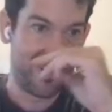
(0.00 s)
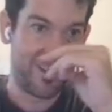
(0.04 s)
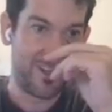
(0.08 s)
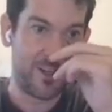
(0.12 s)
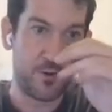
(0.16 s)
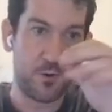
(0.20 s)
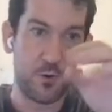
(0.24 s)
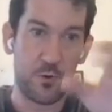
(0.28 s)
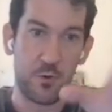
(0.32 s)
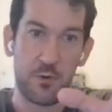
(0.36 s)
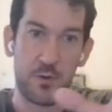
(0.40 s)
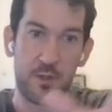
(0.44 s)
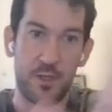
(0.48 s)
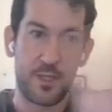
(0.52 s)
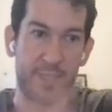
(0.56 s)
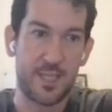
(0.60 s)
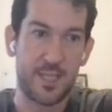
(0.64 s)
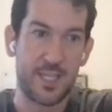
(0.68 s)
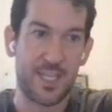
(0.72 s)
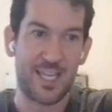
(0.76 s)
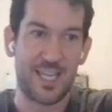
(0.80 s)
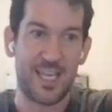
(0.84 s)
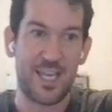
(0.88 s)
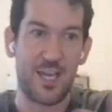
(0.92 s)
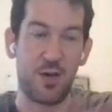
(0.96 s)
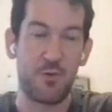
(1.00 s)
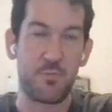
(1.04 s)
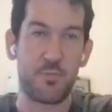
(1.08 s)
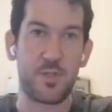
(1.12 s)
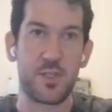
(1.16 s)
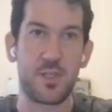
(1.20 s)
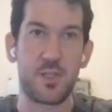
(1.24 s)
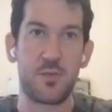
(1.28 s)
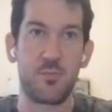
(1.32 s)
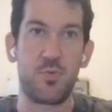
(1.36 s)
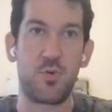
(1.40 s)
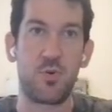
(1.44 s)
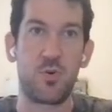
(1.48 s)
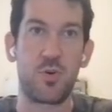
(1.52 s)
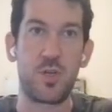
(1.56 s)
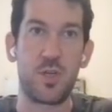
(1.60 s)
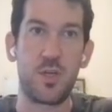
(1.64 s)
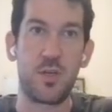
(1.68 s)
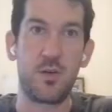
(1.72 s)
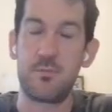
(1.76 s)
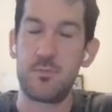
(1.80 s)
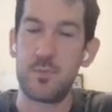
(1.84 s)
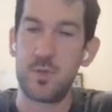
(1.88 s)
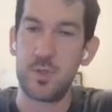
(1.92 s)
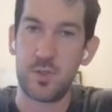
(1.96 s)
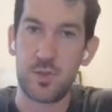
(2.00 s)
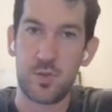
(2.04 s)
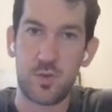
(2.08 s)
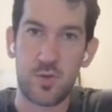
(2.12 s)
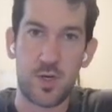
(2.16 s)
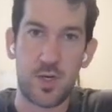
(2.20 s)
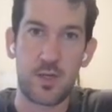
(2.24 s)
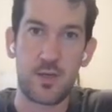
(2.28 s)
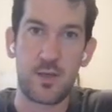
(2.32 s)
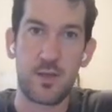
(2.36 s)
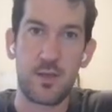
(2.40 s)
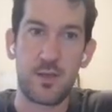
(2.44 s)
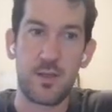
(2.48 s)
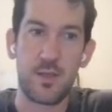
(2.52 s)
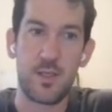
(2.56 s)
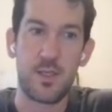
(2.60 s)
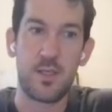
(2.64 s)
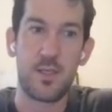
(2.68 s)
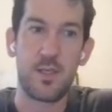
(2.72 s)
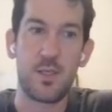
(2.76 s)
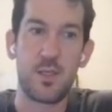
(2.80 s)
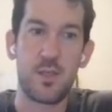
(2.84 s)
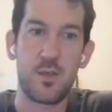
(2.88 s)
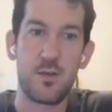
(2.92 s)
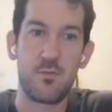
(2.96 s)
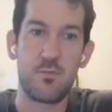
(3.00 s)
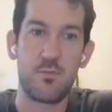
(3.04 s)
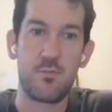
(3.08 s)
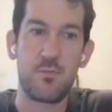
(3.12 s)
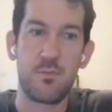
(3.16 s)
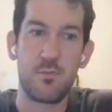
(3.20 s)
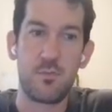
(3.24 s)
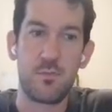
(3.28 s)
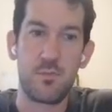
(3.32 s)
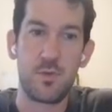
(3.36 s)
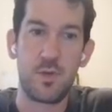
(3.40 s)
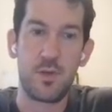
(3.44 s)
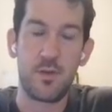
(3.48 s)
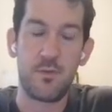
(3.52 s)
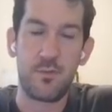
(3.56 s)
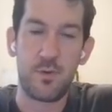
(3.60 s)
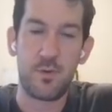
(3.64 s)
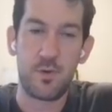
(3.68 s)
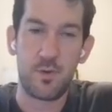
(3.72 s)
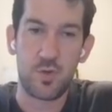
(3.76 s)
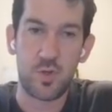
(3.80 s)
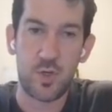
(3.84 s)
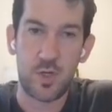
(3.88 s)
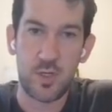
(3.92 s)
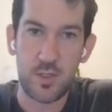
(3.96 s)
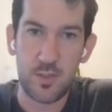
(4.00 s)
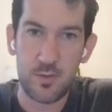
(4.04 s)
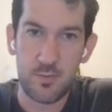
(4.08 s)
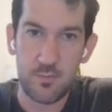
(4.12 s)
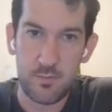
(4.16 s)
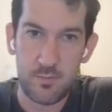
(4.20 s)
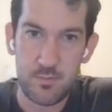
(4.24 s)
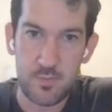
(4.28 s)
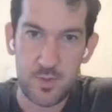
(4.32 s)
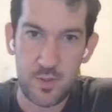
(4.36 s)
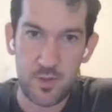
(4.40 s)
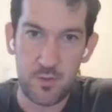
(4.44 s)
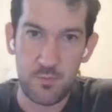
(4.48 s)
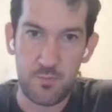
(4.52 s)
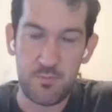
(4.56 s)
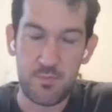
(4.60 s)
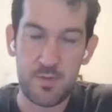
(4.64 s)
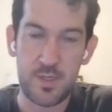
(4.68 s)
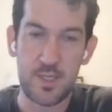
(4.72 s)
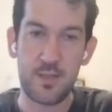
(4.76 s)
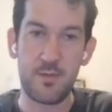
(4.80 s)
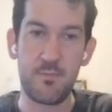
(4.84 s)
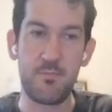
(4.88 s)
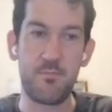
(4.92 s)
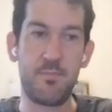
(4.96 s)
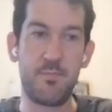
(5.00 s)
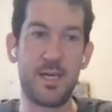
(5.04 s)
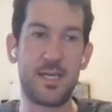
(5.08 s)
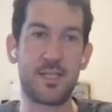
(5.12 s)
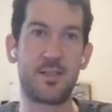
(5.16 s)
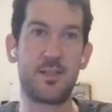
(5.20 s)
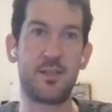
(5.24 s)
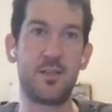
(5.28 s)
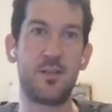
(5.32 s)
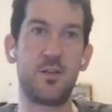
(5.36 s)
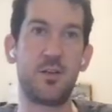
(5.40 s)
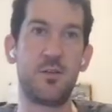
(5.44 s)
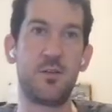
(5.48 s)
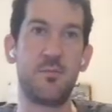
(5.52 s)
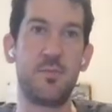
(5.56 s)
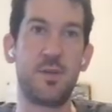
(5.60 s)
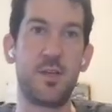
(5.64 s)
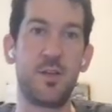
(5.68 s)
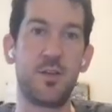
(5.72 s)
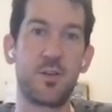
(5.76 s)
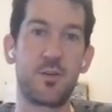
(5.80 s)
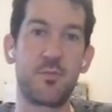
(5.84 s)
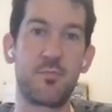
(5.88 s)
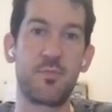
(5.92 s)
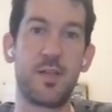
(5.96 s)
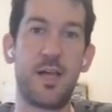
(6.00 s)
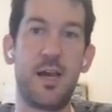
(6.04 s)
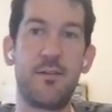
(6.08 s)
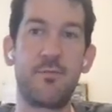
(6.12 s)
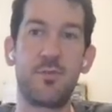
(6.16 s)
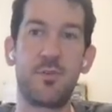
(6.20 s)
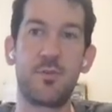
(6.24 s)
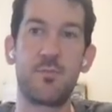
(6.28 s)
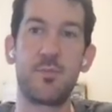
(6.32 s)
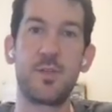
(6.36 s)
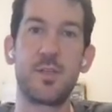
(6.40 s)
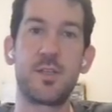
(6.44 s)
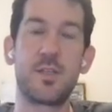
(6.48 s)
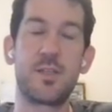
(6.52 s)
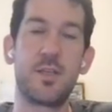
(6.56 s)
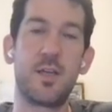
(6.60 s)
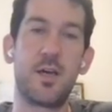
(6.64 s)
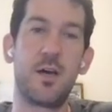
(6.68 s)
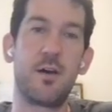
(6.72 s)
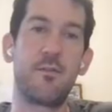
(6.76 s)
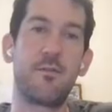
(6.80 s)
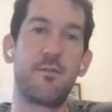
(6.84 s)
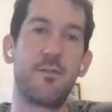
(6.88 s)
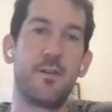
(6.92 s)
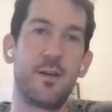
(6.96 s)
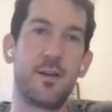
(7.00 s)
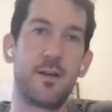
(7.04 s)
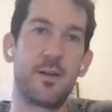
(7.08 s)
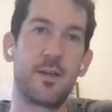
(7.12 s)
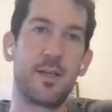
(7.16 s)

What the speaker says: you have an audience, you're just trying to make a course and you want it to be available for other people, then Kajabi is being affiliate SEO course